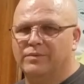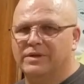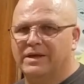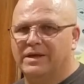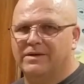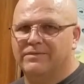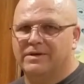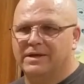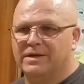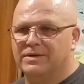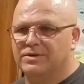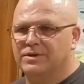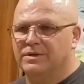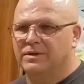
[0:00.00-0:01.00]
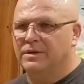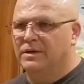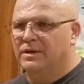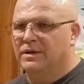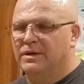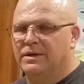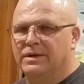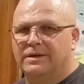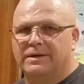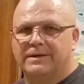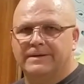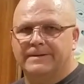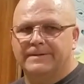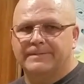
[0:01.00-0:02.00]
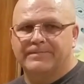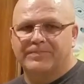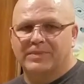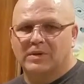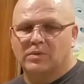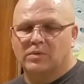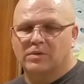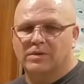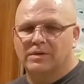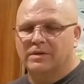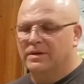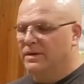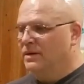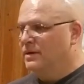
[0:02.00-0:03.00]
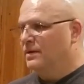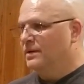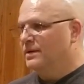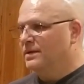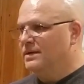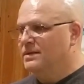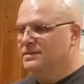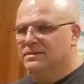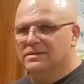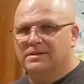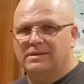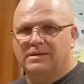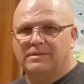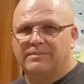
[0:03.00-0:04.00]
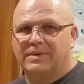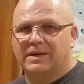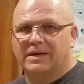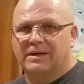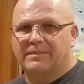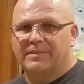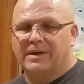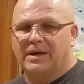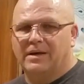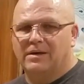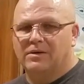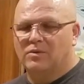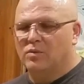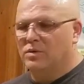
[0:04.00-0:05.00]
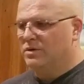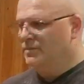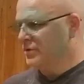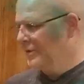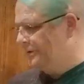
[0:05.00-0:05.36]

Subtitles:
have in a kitchen or easily pick up at a Walmart.